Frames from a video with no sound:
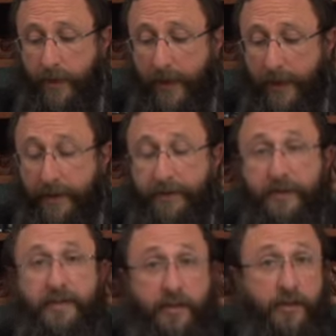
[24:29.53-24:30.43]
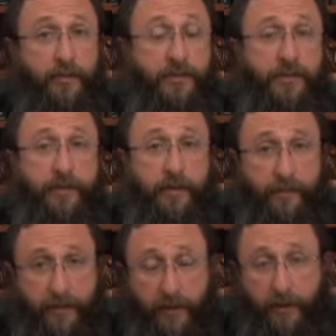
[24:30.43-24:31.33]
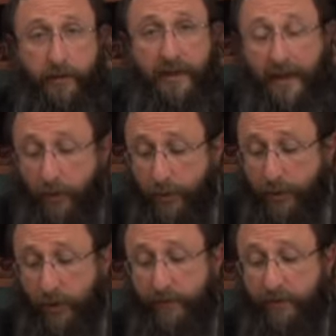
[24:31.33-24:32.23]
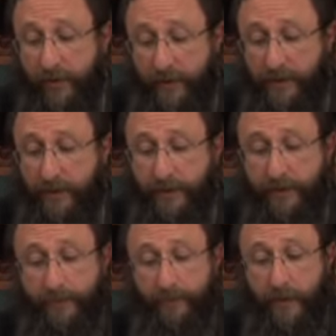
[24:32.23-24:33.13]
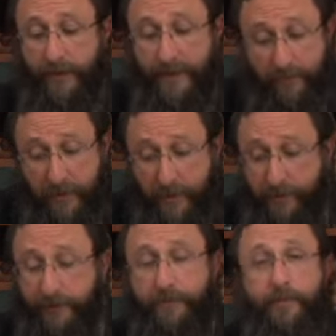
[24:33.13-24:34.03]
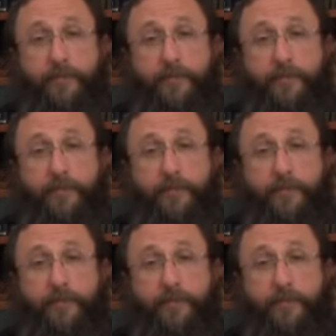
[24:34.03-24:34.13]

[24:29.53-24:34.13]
And continues the language of Tractate Tamid,